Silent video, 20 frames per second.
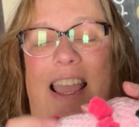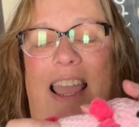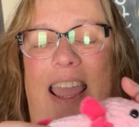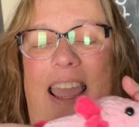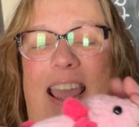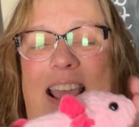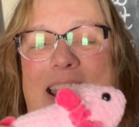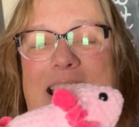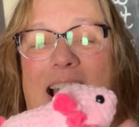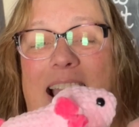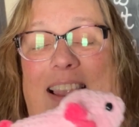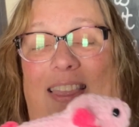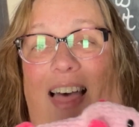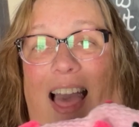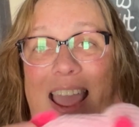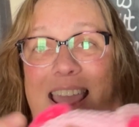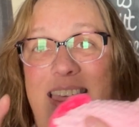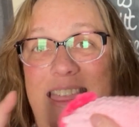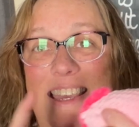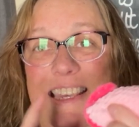And I
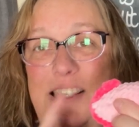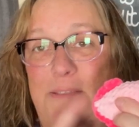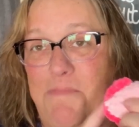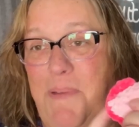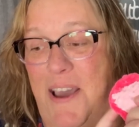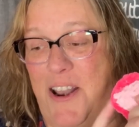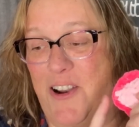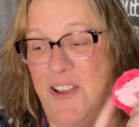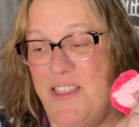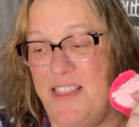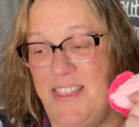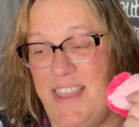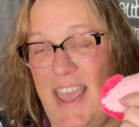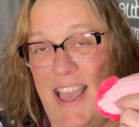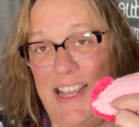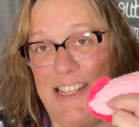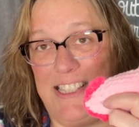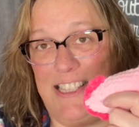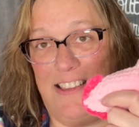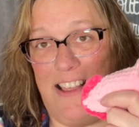like this better than the
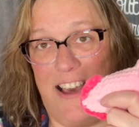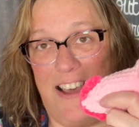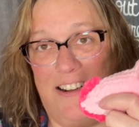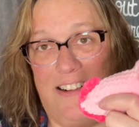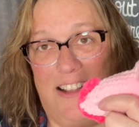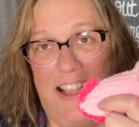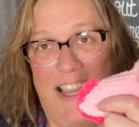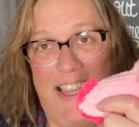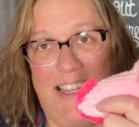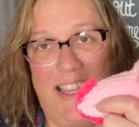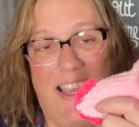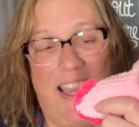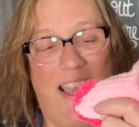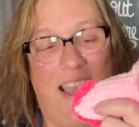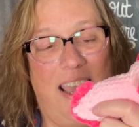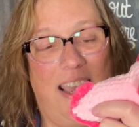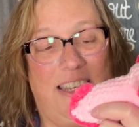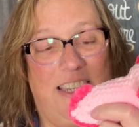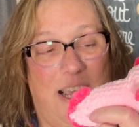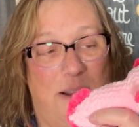axolotl I
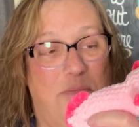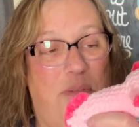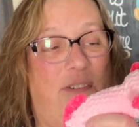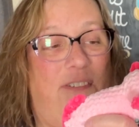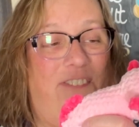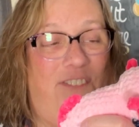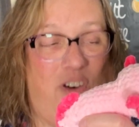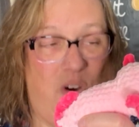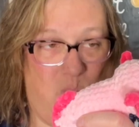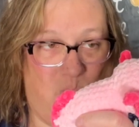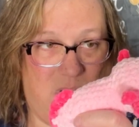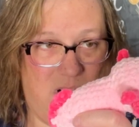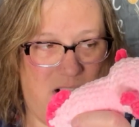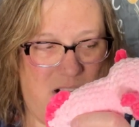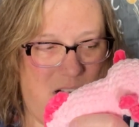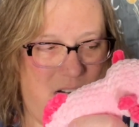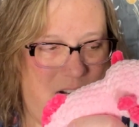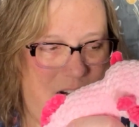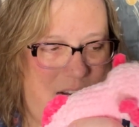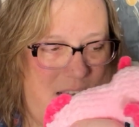had done
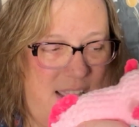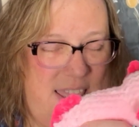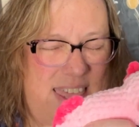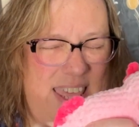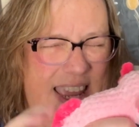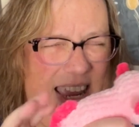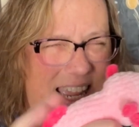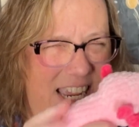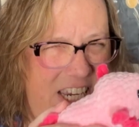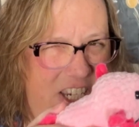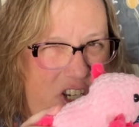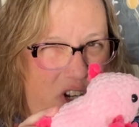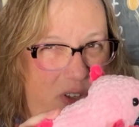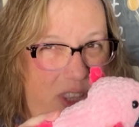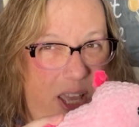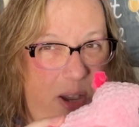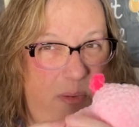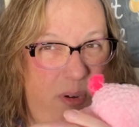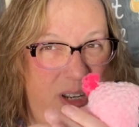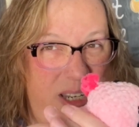before. I think I showed
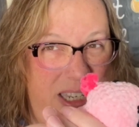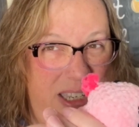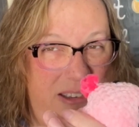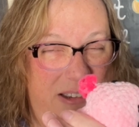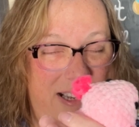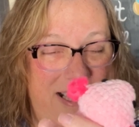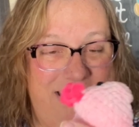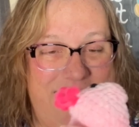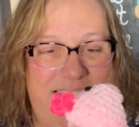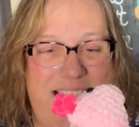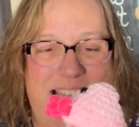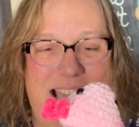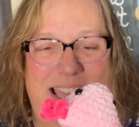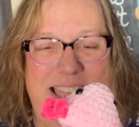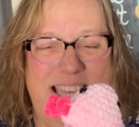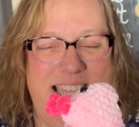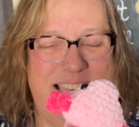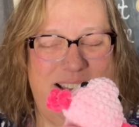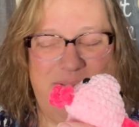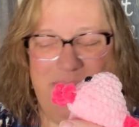that one to you guys I
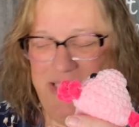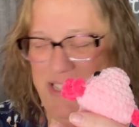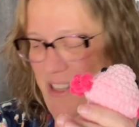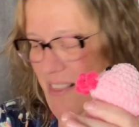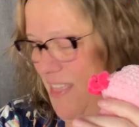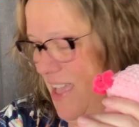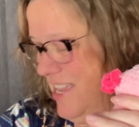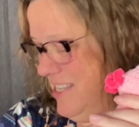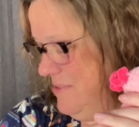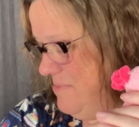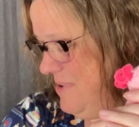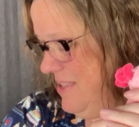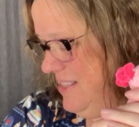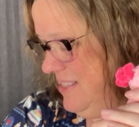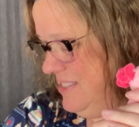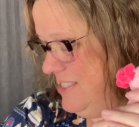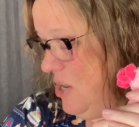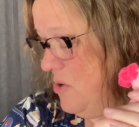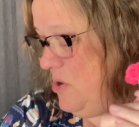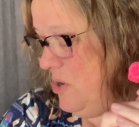think that was in last
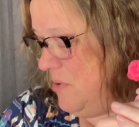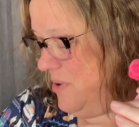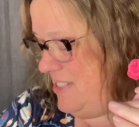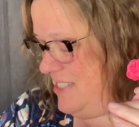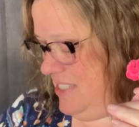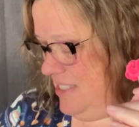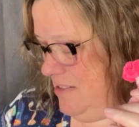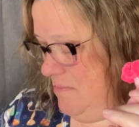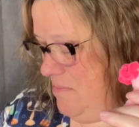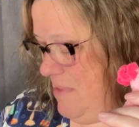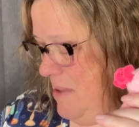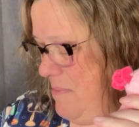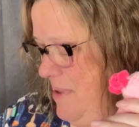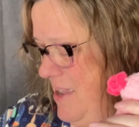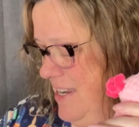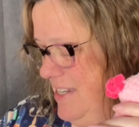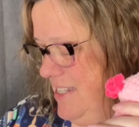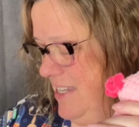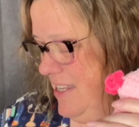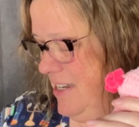month's. Oh no, maybe
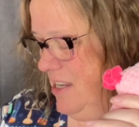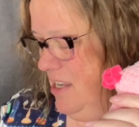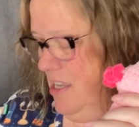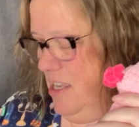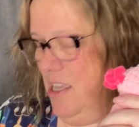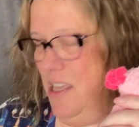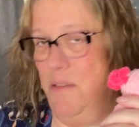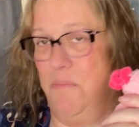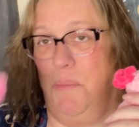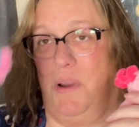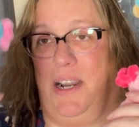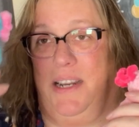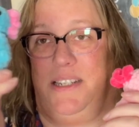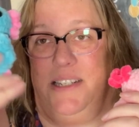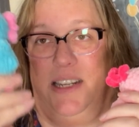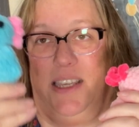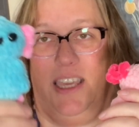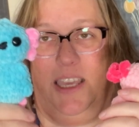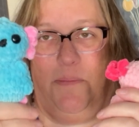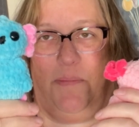I did, but I
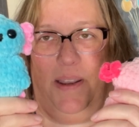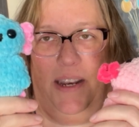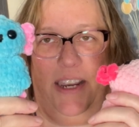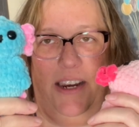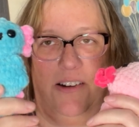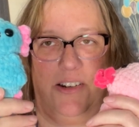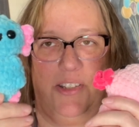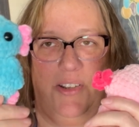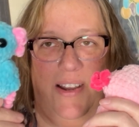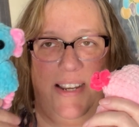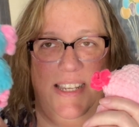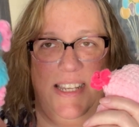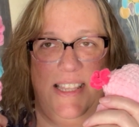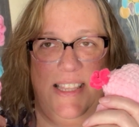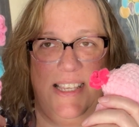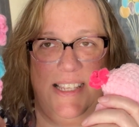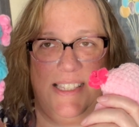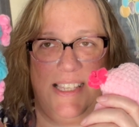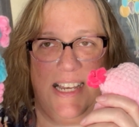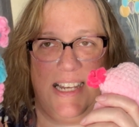did keep it here. So I did
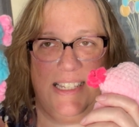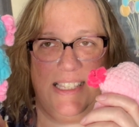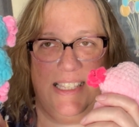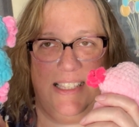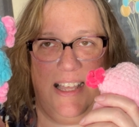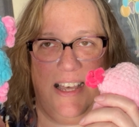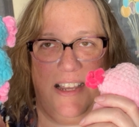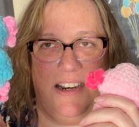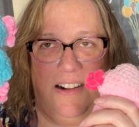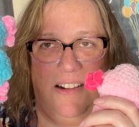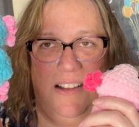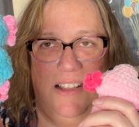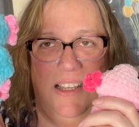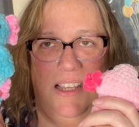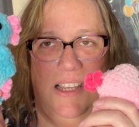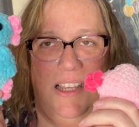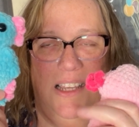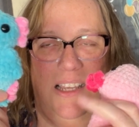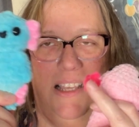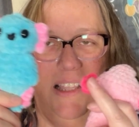this axolotl.
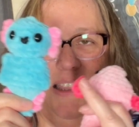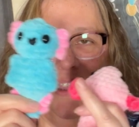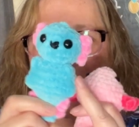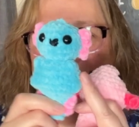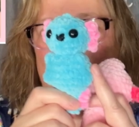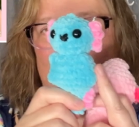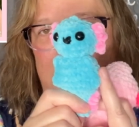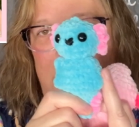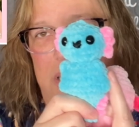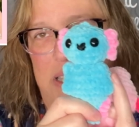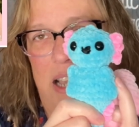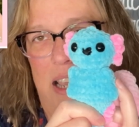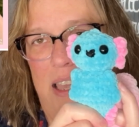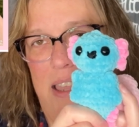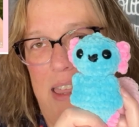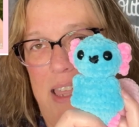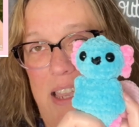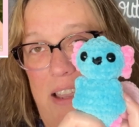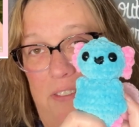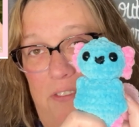This was, I
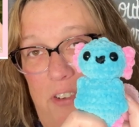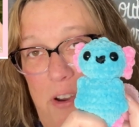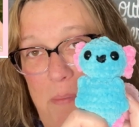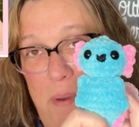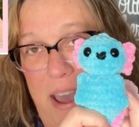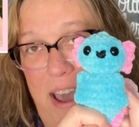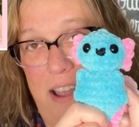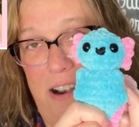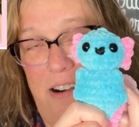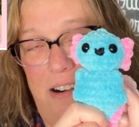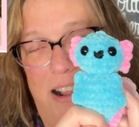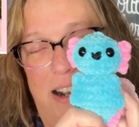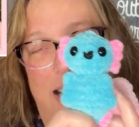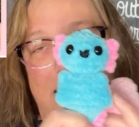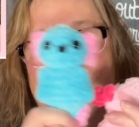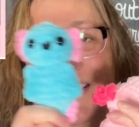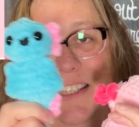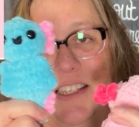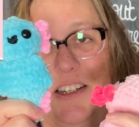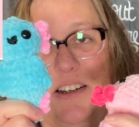think, a free pattern on
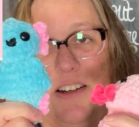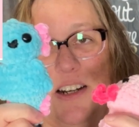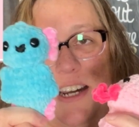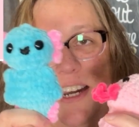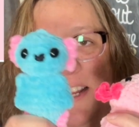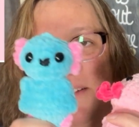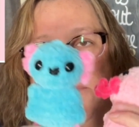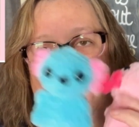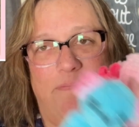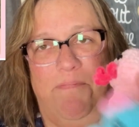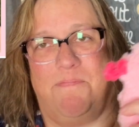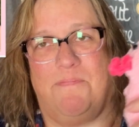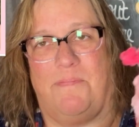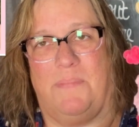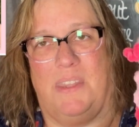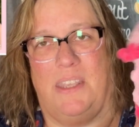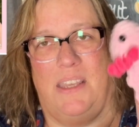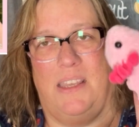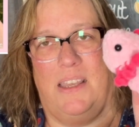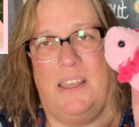Instagram.
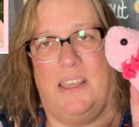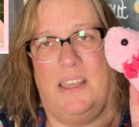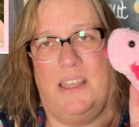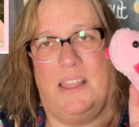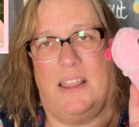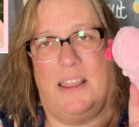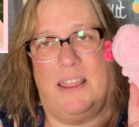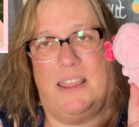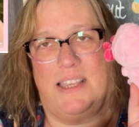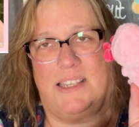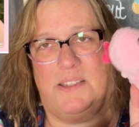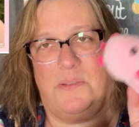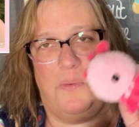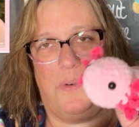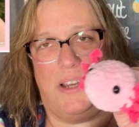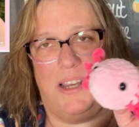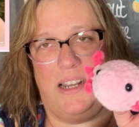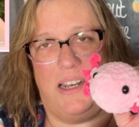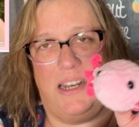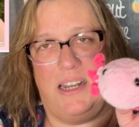This
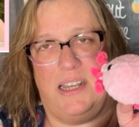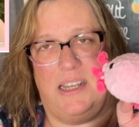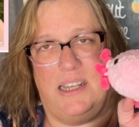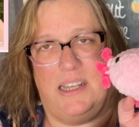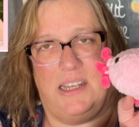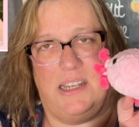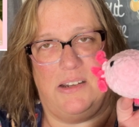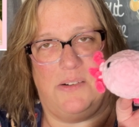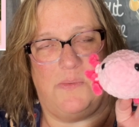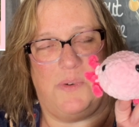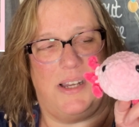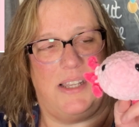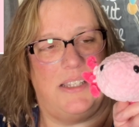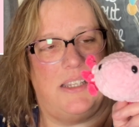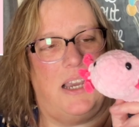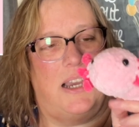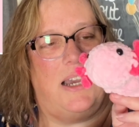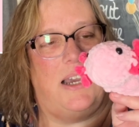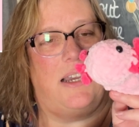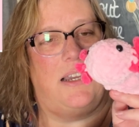one was
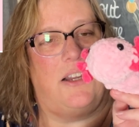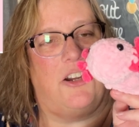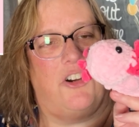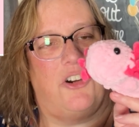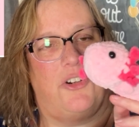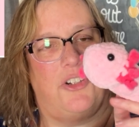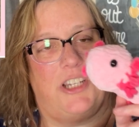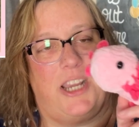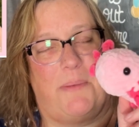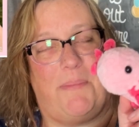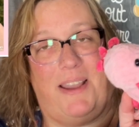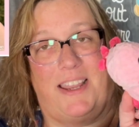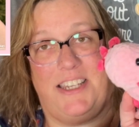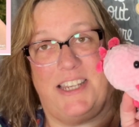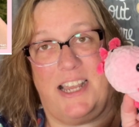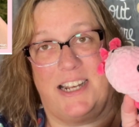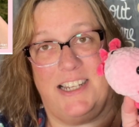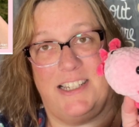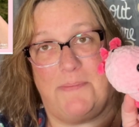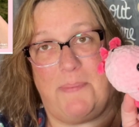Crochet by
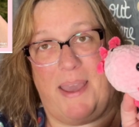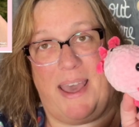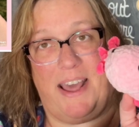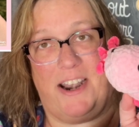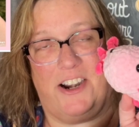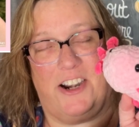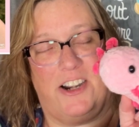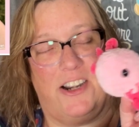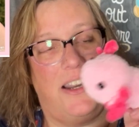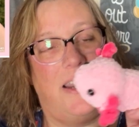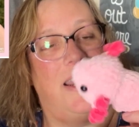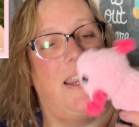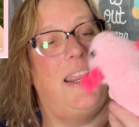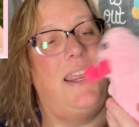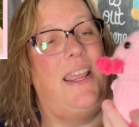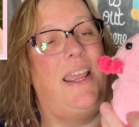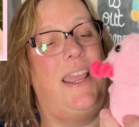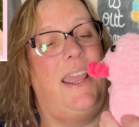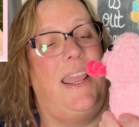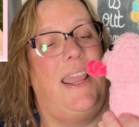Jenna's pattern,
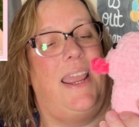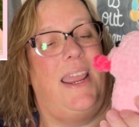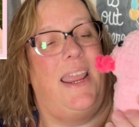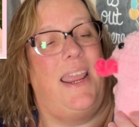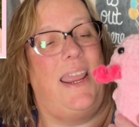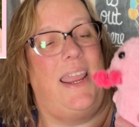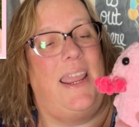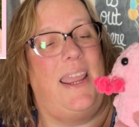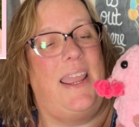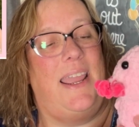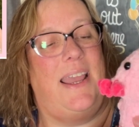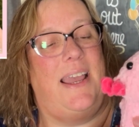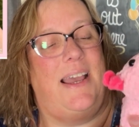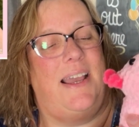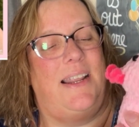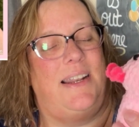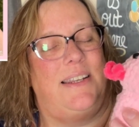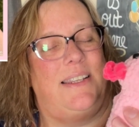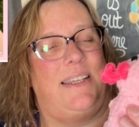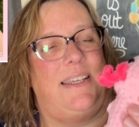
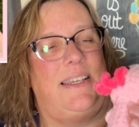and